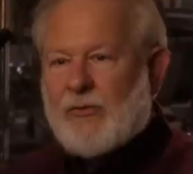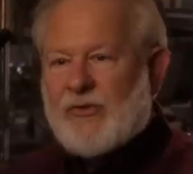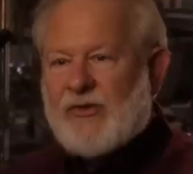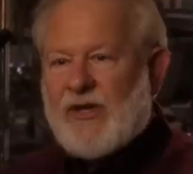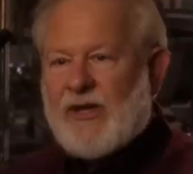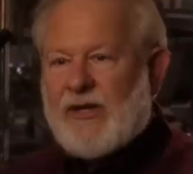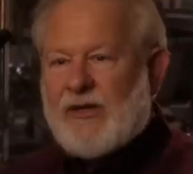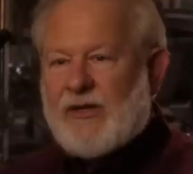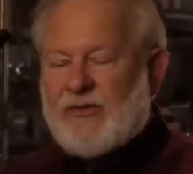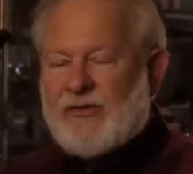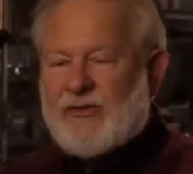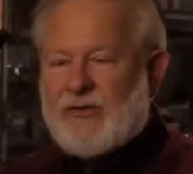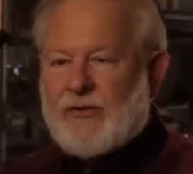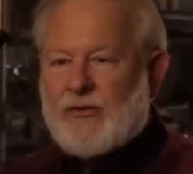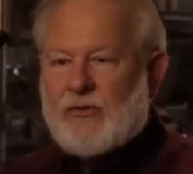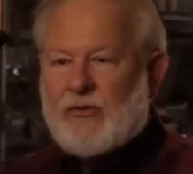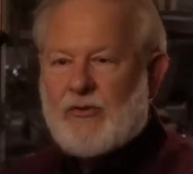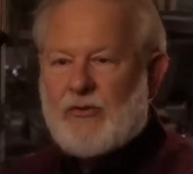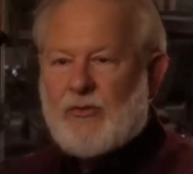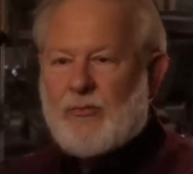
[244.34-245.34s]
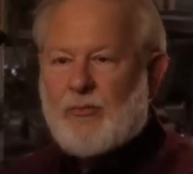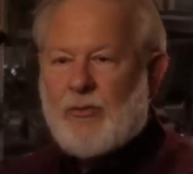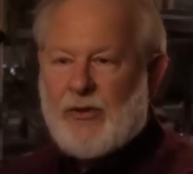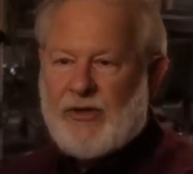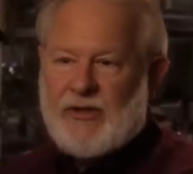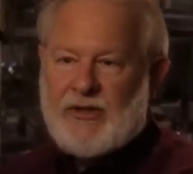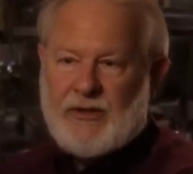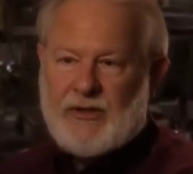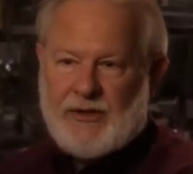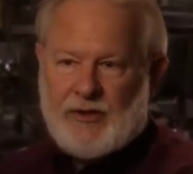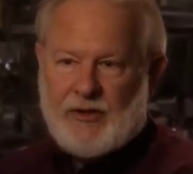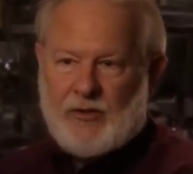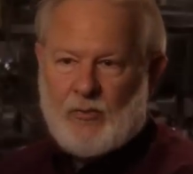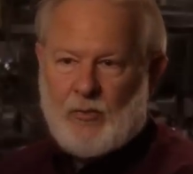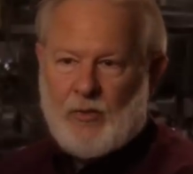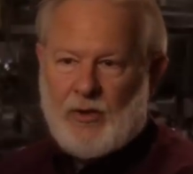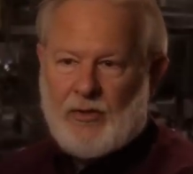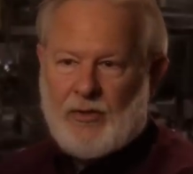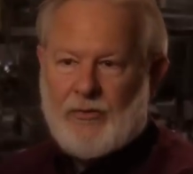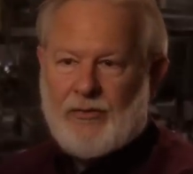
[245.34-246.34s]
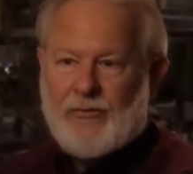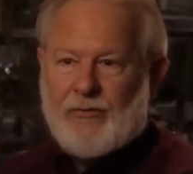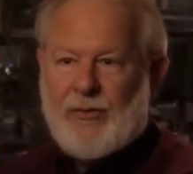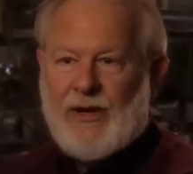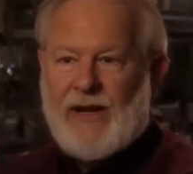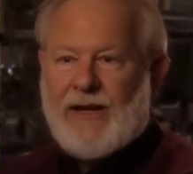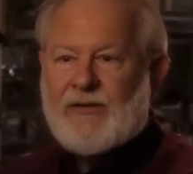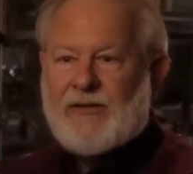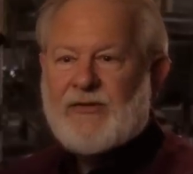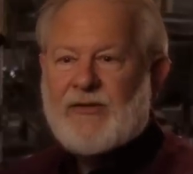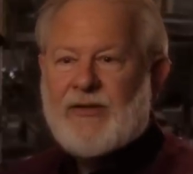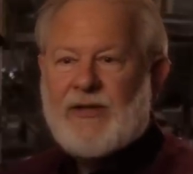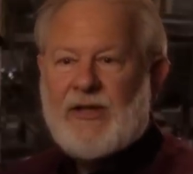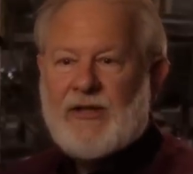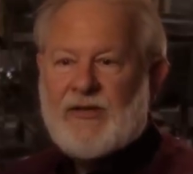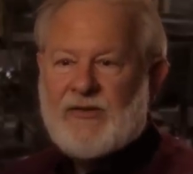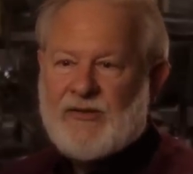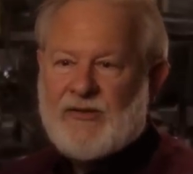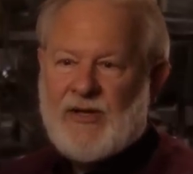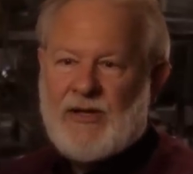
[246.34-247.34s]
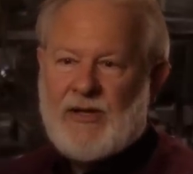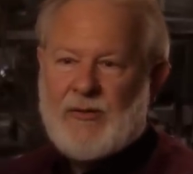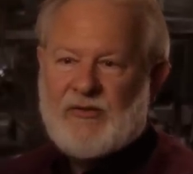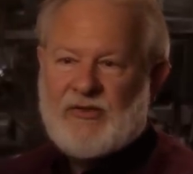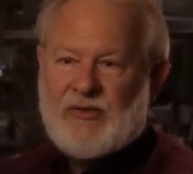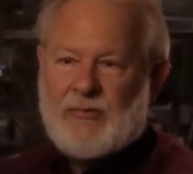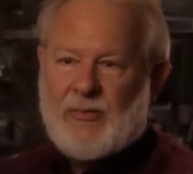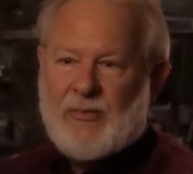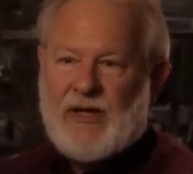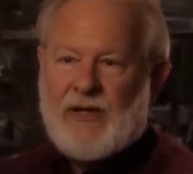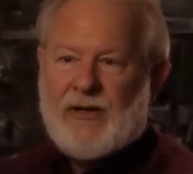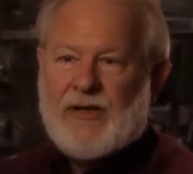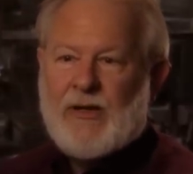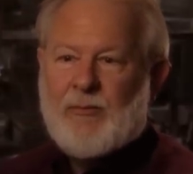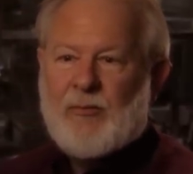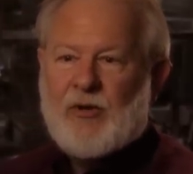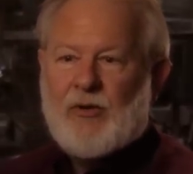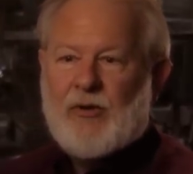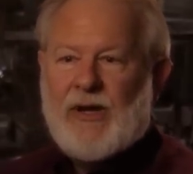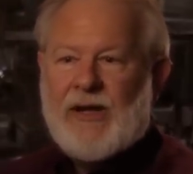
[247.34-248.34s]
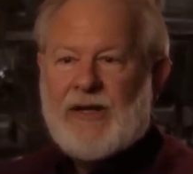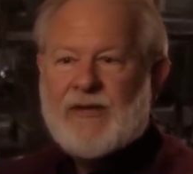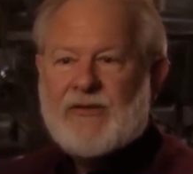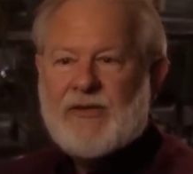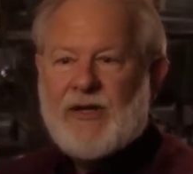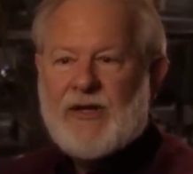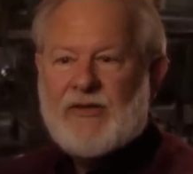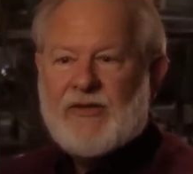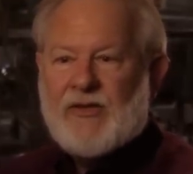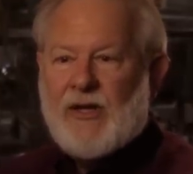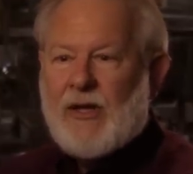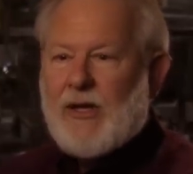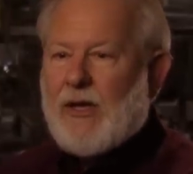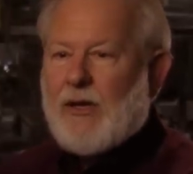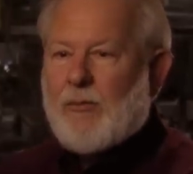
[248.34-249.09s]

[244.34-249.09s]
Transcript: was I could still do preclinical work with rats and enzymes and biochemical assays.